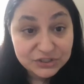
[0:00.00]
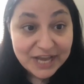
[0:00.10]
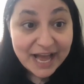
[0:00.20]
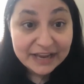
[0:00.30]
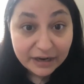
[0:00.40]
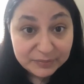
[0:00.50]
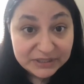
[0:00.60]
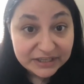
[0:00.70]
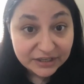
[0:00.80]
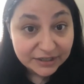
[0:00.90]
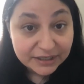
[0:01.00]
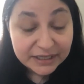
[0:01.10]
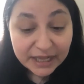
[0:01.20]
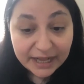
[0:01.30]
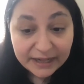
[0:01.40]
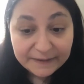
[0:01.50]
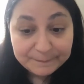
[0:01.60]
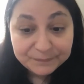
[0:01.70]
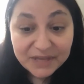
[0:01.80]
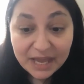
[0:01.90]
chat up here,
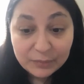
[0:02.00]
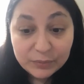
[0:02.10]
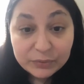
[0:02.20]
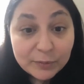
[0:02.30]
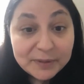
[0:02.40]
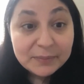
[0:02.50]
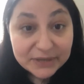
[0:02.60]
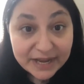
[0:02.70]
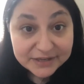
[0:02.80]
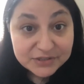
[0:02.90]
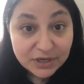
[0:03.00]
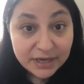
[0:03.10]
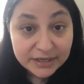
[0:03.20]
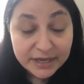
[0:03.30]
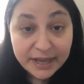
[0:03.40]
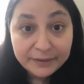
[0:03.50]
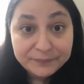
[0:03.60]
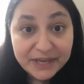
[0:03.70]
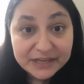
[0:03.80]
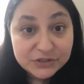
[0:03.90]
and we will be able to
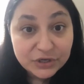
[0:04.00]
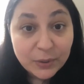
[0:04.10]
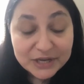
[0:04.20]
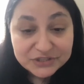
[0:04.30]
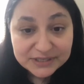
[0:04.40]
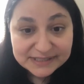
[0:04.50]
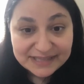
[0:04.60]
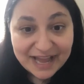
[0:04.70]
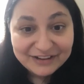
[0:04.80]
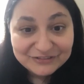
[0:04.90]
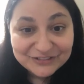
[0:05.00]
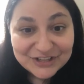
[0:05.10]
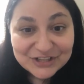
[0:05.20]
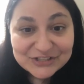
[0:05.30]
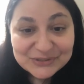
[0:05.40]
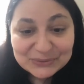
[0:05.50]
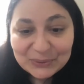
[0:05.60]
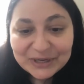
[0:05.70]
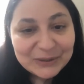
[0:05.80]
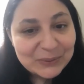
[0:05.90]
answer your questions live. So
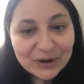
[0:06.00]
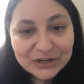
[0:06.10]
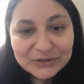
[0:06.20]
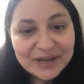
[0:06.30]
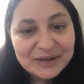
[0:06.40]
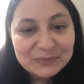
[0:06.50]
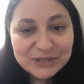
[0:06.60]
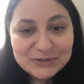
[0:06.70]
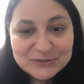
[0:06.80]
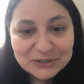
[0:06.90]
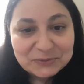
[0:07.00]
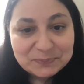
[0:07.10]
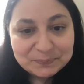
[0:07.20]
Lori, who are you and what do you do?